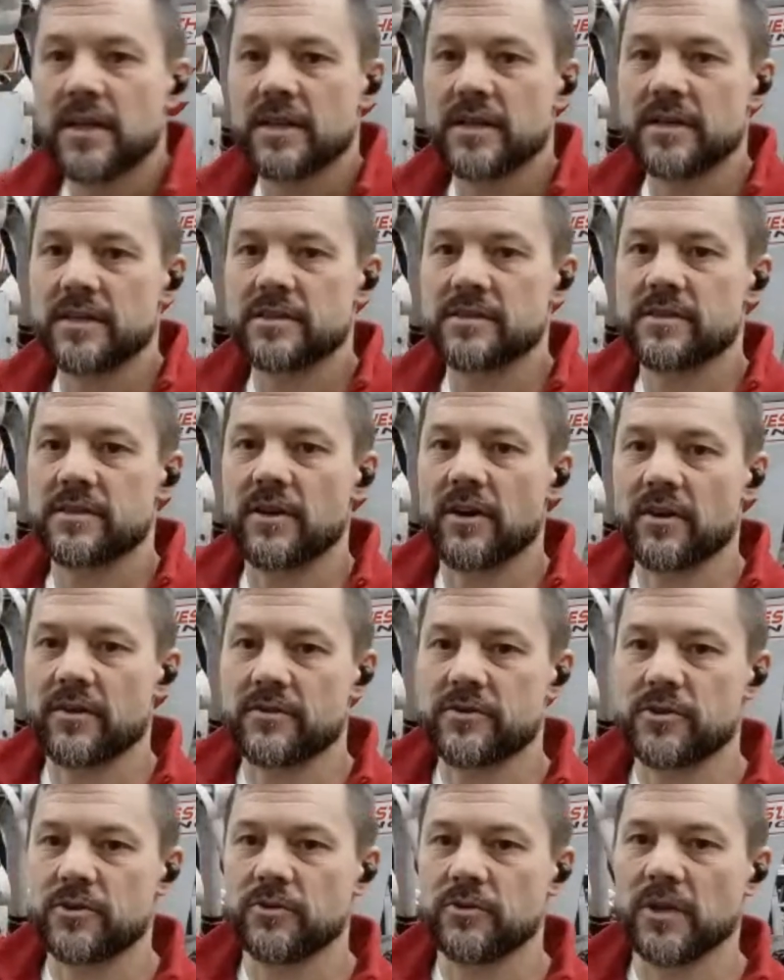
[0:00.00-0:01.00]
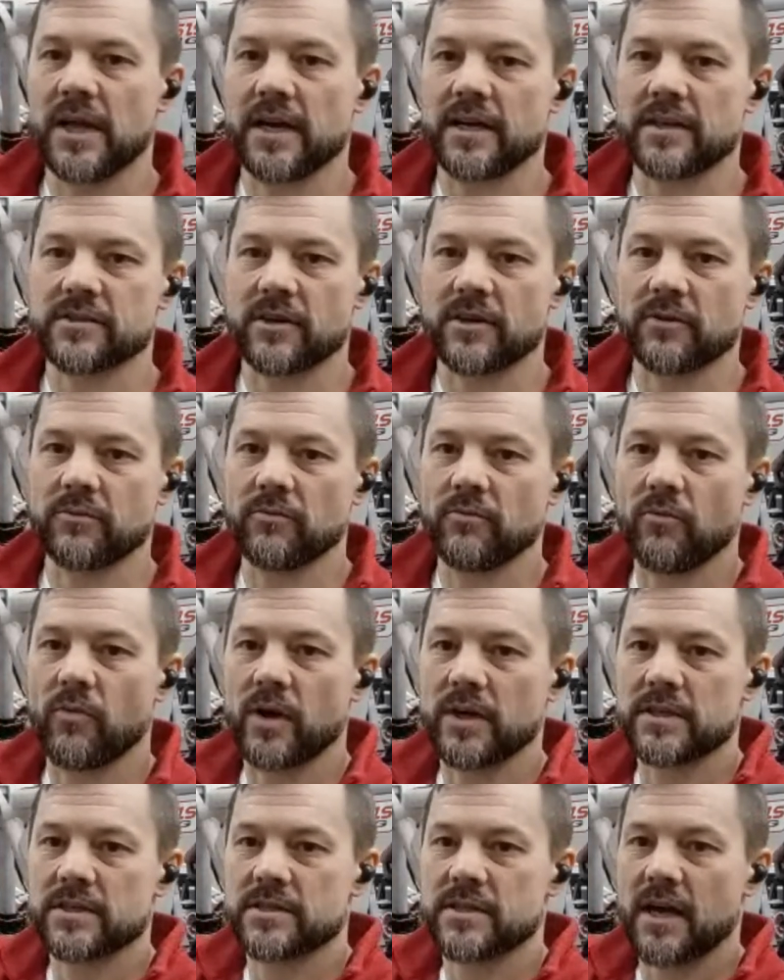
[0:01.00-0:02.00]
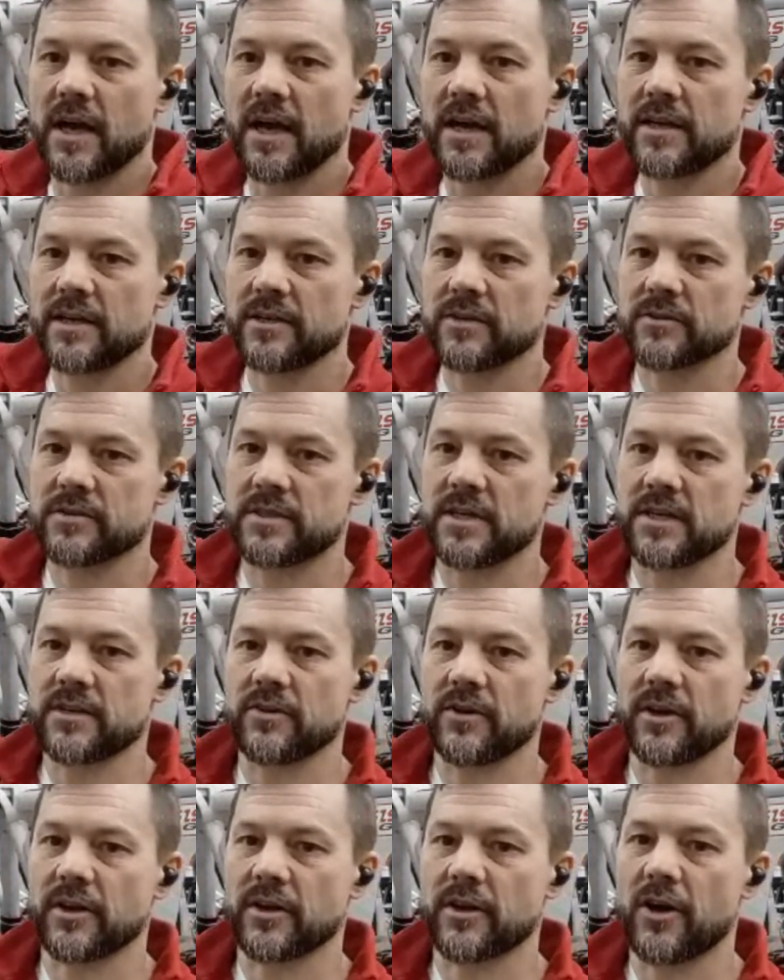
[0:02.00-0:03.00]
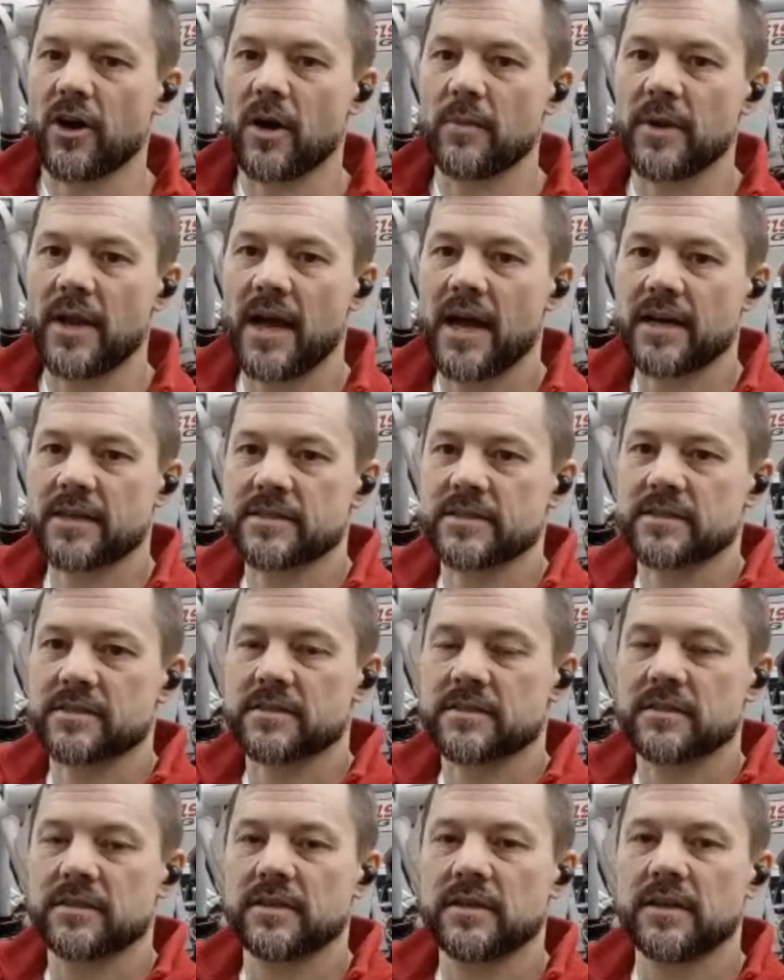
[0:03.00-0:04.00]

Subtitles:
these are 2 legs on one side, and you'll see they're on a common axis.